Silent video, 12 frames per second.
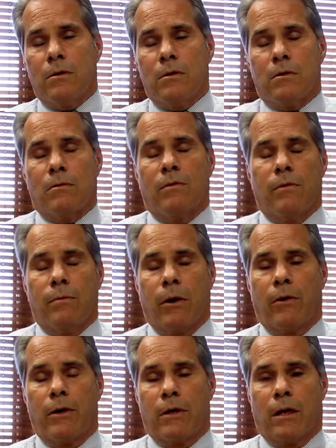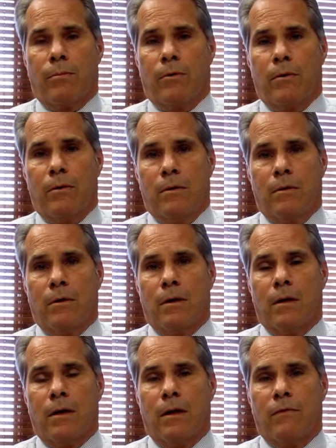So if a married couple
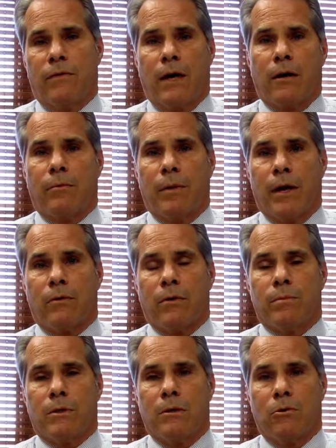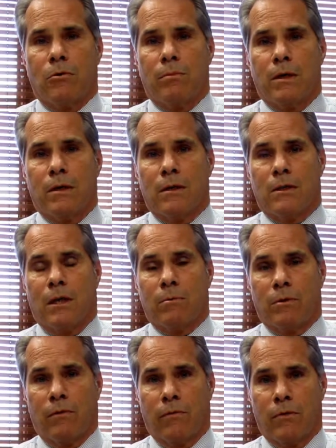filed bankruptcy, there'd be an
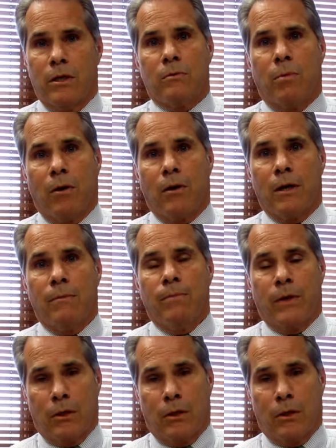exemption for each party,